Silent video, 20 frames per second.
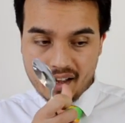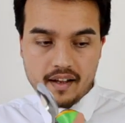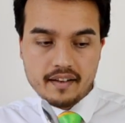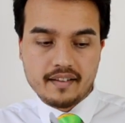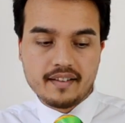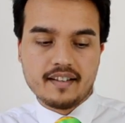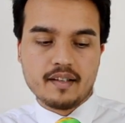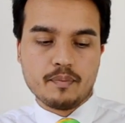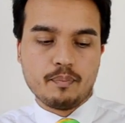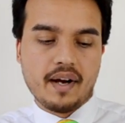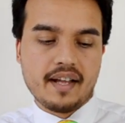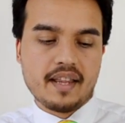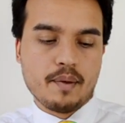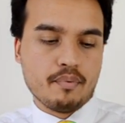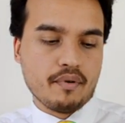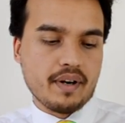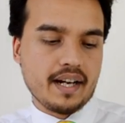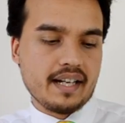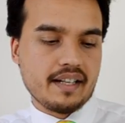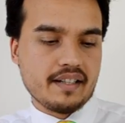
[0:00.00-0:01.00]
So this is by the
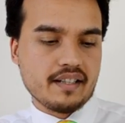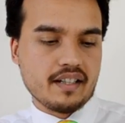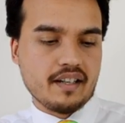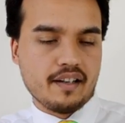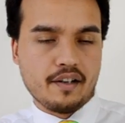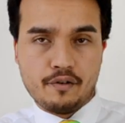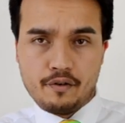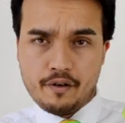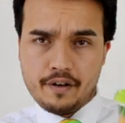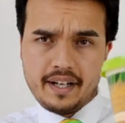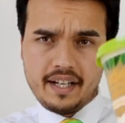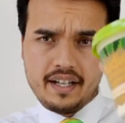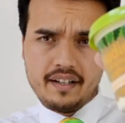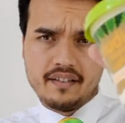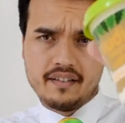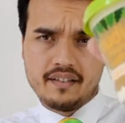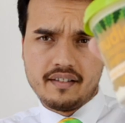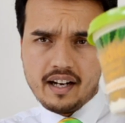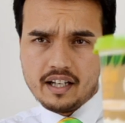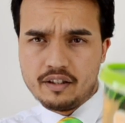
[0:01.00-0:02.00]
brand Nudie.
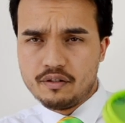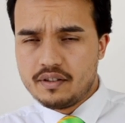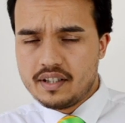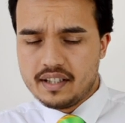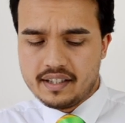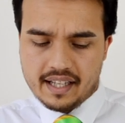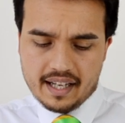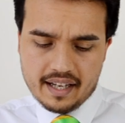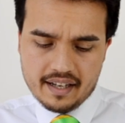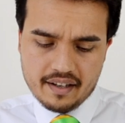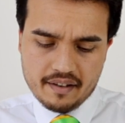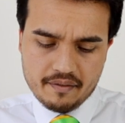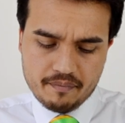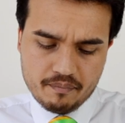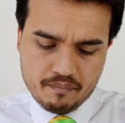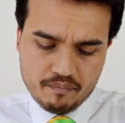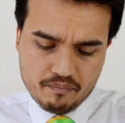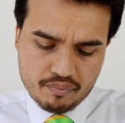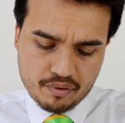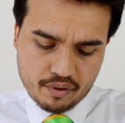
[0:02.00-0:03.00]
I looked at their
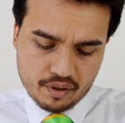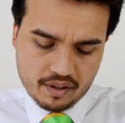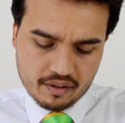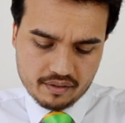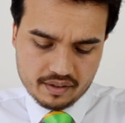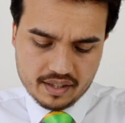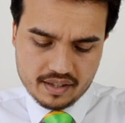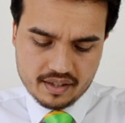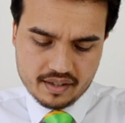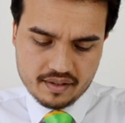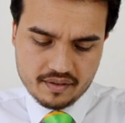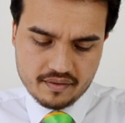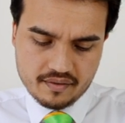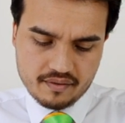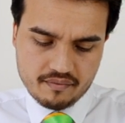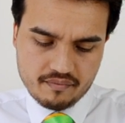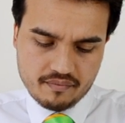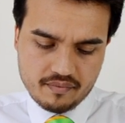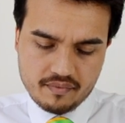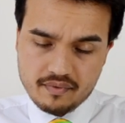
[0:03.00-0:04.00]
products
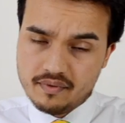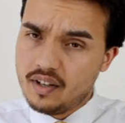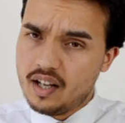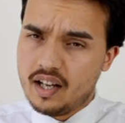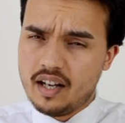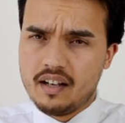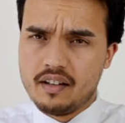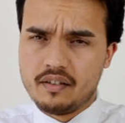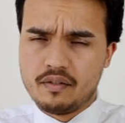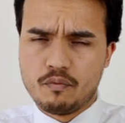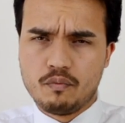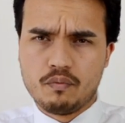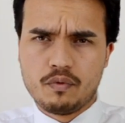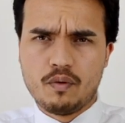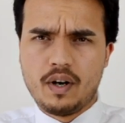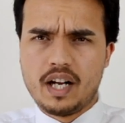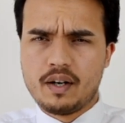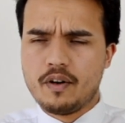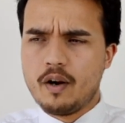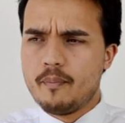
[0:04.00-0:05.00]

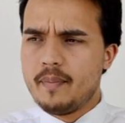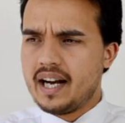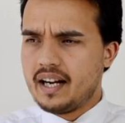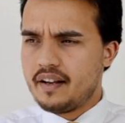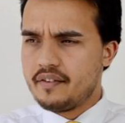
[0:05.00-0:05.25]
quite a while back.